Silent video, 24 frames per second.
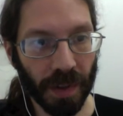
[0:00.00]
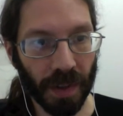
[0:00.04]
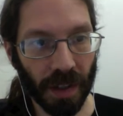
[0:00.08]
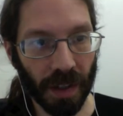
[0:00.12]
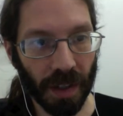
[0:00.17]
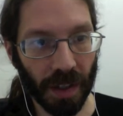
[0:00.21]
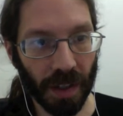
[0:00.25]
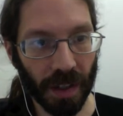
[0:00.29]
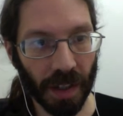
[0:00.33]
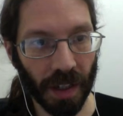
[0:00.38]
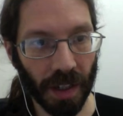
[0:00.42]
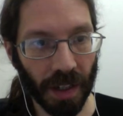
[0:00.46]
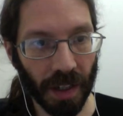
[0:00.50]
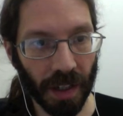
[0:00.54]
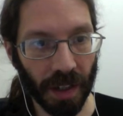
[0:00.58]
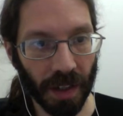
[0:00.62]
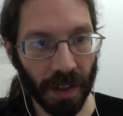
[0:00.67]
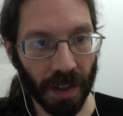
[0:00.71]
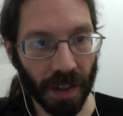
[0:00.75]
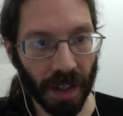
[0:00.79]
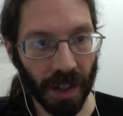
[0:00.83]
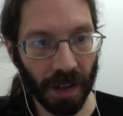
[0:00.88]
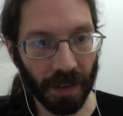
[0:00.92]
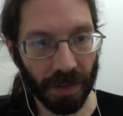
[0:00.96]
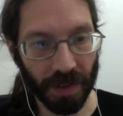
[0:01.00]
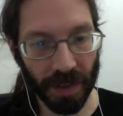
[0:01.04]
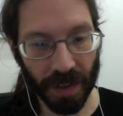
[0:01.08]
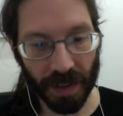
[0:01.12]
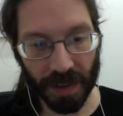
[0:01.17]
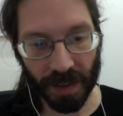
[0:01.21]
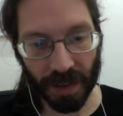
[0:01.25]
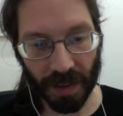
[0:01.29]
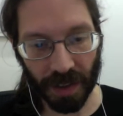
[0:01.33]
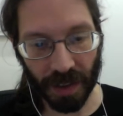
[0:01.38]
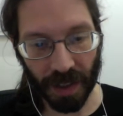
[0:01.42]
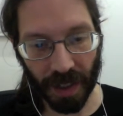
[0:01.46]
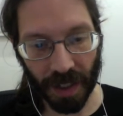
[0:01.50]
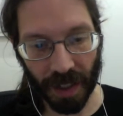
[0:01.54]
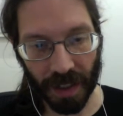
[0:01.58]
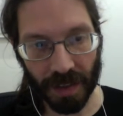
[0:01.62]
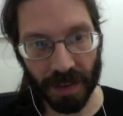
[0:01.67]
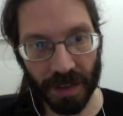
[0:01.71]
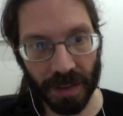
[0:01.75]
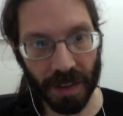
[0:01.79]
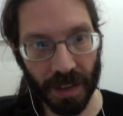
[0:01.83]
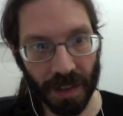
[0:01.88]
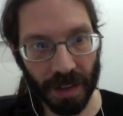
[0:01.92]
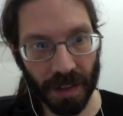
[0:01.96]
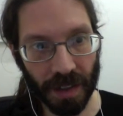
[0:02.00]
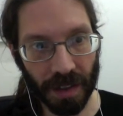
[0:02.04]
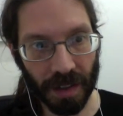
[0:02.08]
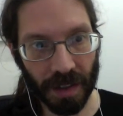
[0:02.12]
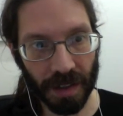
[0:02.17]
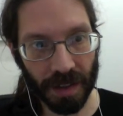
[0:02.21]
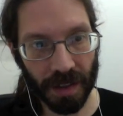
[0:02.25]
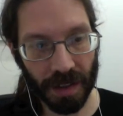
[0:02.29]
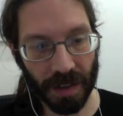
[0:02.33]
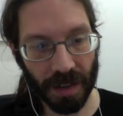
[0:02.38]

And then it'll have this class here.